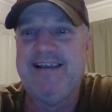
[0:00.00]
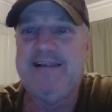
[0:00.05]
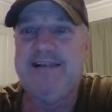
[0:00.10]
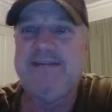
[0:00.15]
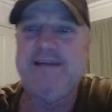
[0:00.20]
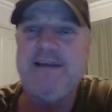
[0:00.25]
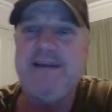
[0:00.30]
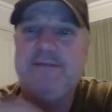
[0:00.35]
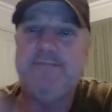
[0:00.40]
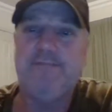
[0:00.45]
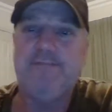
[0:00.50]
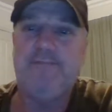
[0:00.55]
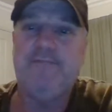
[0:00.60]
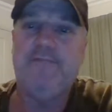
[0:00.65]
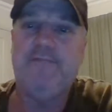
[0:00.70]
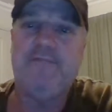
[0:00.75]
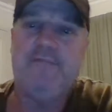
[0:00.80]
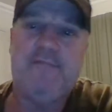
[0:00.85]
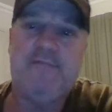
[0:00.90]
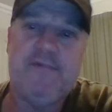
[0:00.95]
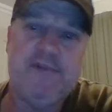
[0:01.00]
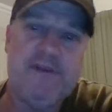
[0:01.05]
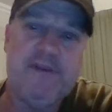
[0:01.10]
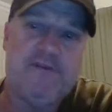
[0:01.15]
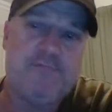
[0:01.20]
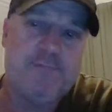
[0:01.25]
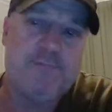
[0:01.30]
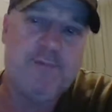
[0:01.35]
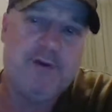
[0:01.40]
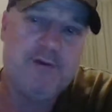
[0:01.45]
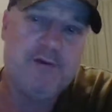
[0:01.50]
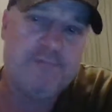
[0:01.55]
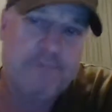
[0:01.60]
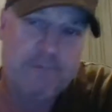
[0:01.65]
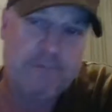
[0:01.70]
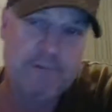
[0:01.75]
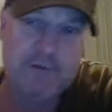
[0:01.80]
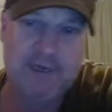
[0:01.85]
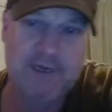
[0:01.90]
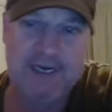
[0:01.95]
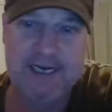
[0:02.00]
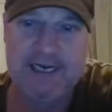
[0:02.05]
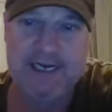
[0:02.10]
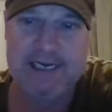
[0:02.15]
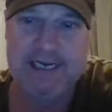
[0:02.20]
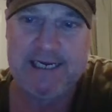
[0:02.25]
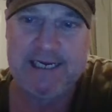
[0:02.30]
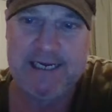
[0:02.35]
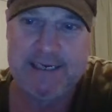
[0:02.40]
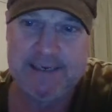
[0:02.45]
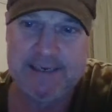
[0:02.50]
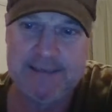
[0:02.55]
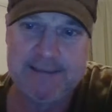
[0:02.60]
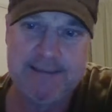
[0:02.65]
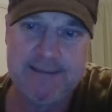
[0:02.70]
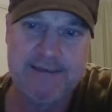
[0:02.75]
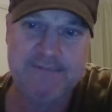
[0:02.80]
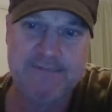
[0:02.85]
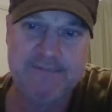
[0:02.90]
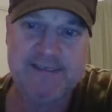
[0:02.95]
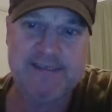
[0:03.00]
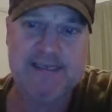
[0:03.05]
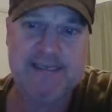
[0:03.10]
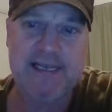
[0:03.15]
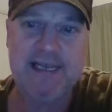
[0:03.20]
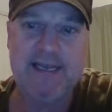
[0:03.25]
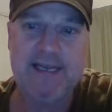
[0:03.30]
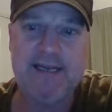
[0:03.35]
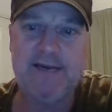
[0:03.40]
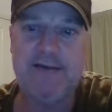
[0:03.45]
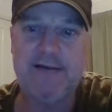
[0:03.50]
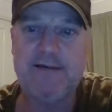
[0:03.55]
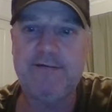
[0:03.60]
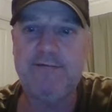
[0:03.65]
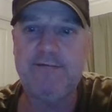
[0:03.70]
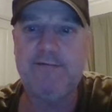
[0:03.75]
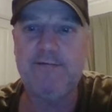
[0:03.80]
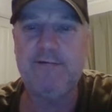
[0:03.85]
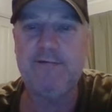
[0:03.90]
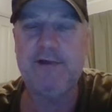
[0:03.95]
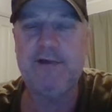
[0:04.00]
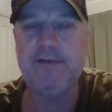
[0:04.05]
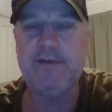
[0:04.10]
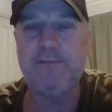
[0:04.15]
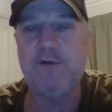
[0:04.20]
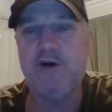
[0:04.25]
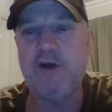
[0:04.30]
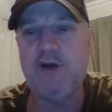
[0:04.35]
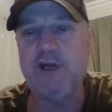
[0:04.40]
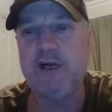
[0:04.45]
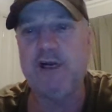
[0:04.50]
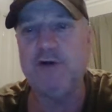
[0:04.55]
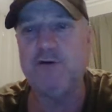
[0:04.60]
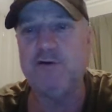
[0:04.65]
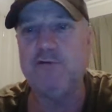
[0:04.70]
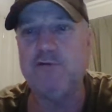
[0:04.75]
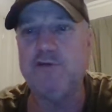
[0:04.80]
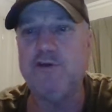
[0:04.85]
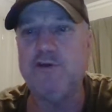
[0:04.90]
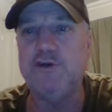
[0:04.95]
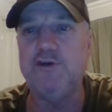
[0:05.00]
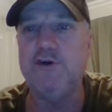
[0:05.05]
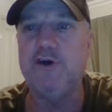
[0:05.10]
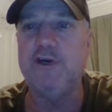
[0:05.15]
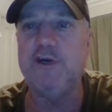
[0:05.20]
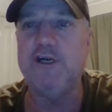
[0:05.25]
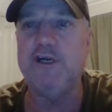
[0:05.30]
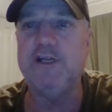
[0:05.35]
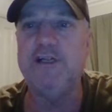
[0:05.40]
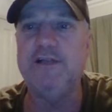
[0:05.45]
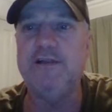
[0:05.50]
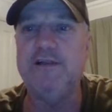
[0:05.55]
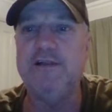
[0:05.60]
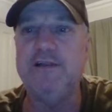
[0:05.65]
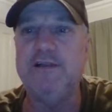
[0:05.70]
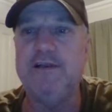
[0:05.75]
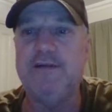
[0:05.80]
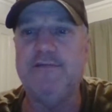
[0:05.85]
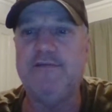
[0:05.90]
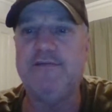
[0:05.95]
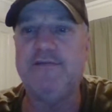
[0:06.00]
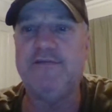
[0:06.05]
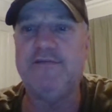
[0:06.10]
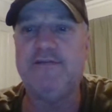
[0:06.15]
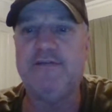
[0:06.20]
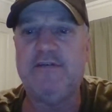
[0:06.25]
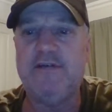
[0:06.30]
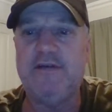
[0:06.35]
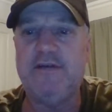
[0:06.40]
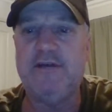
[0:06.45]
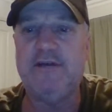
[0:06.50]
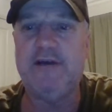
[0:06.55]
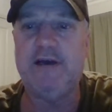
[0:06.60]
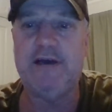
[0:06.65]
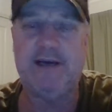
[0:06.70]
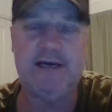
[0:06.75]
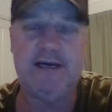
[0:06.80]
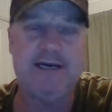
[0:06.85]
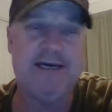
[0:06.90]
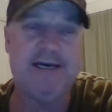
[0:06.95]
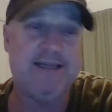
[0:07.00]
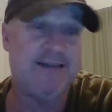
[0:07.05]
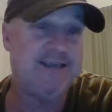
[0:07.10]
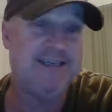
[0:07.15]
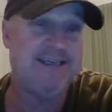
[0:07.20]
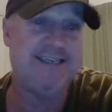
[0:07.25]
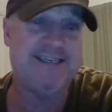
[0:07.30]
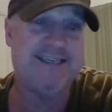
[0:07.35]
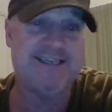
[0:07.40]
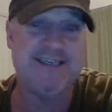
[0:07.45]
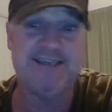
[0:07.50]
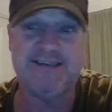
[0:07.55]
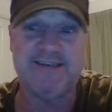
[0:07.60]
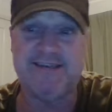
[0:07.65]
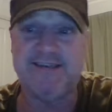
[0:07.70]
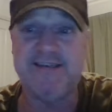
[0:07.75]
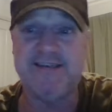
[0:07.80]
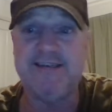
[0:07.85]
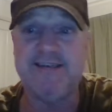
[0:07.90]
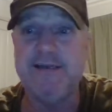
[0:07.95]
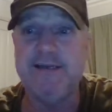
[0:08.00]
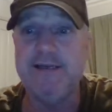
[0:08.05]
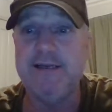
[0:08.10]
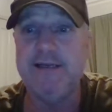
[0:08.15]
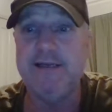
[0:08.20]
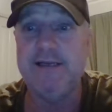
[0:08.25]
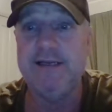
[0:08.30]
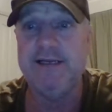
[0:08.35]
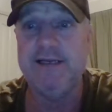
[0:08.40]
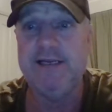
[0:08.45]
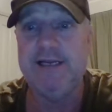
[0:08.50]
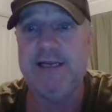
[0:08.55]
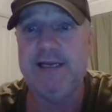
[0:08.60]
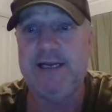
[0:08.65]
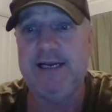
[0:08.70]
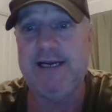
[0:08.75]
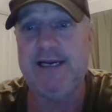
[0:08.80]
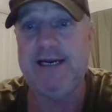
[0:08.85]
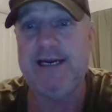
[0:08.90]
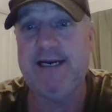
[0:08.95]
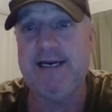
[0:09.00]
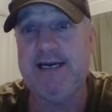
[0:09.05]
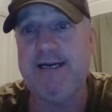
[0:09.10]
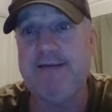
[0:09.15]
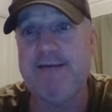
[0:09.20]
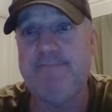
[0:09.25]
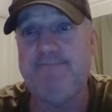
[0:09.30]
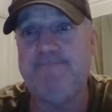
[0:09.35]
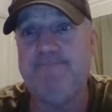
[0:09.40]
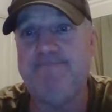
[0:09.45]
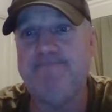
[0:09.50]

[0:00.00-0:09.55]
Tim, this beautiful lady lives down where my Uncle Dunai lives, Arlene's cousin, um,